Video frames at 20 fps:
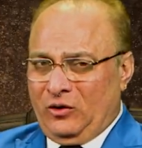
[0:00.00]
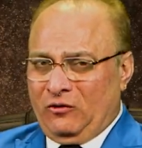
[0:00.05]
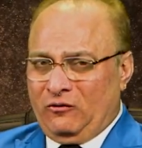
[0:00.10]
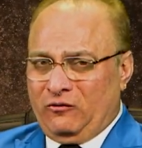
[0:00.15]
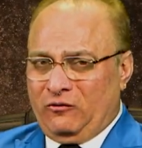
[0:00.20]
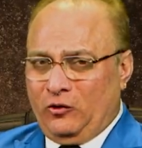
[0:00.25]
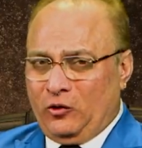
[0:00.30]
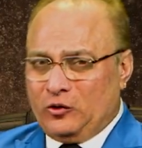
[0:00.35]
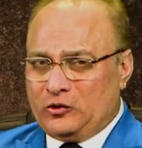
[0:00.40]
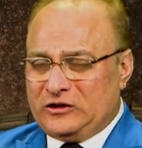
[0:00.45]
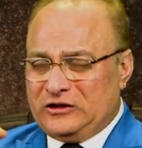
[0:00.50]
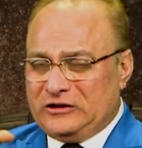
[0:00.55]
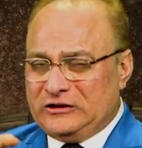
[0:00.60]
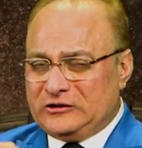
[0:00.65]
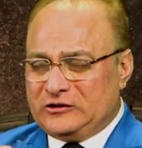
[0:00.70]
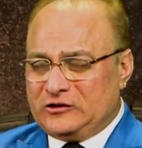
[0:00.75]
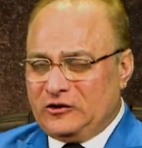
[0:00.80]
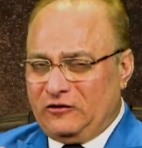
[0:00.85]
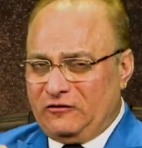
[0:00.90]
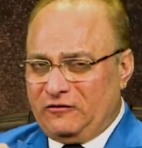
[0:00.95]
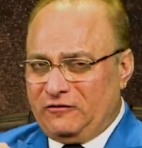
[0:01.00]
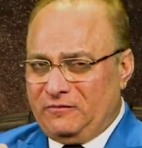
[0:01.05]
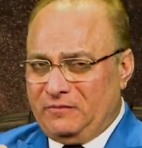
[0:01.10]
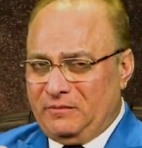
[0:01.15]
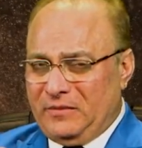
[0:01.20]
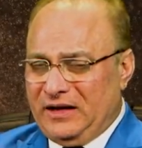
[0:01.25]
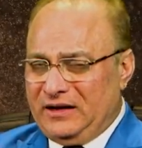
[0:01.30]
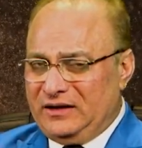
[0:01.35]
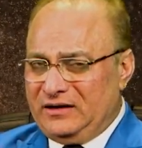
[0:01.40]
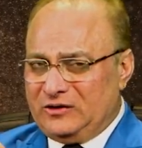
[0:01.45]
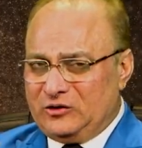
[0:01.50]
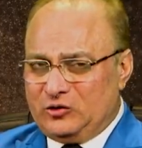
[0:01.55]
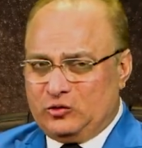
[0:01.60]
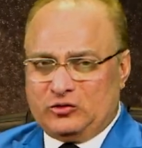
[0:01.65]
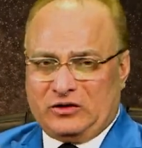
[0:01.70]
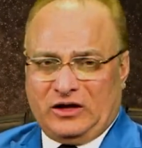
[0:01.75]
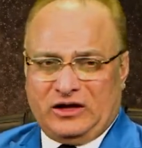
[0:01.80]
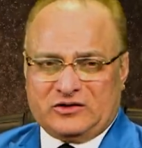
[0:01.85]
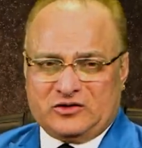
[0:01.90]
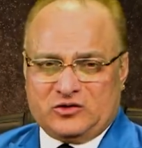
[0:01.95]
14th of May
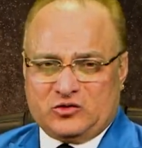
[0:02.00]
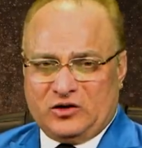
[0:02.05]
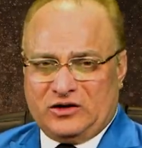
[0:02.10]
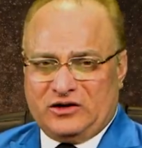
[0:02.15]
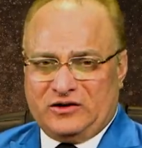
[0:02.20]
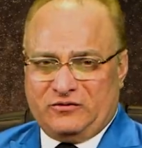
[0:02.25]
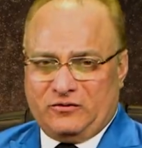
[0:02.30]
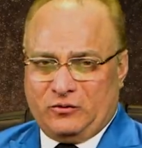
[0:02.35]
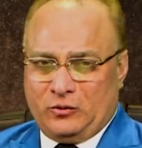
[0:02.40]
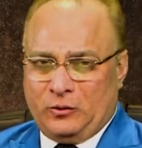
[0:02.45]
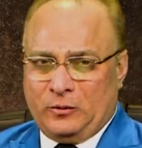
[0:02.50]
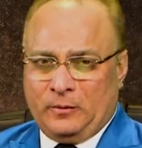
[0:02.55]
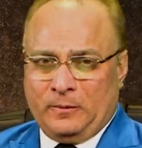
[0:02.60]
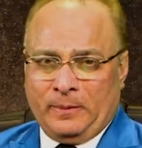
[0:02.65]
2024,